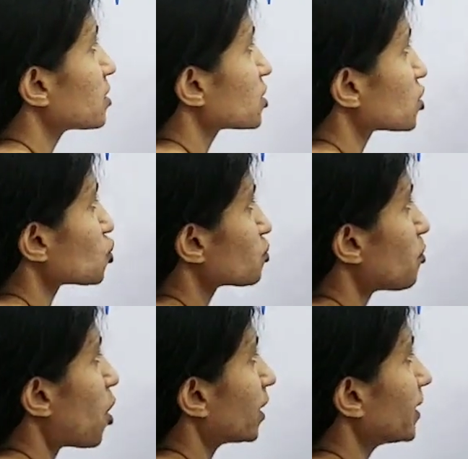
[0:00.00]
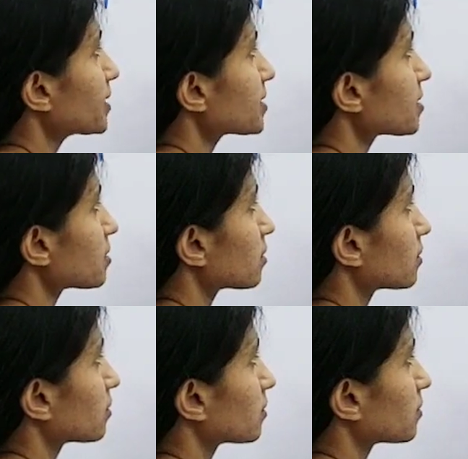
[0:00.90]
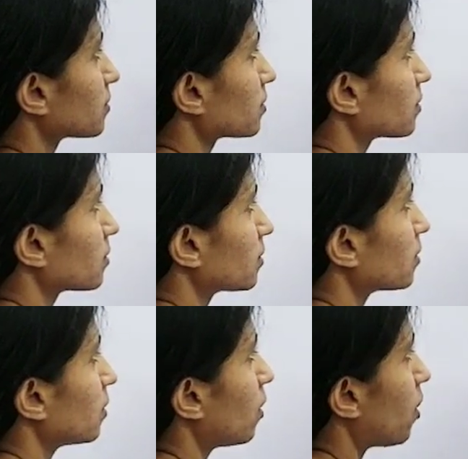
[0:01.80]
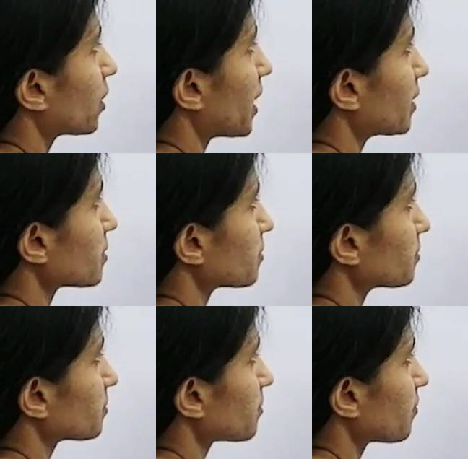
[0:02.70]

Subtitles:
smallest organism.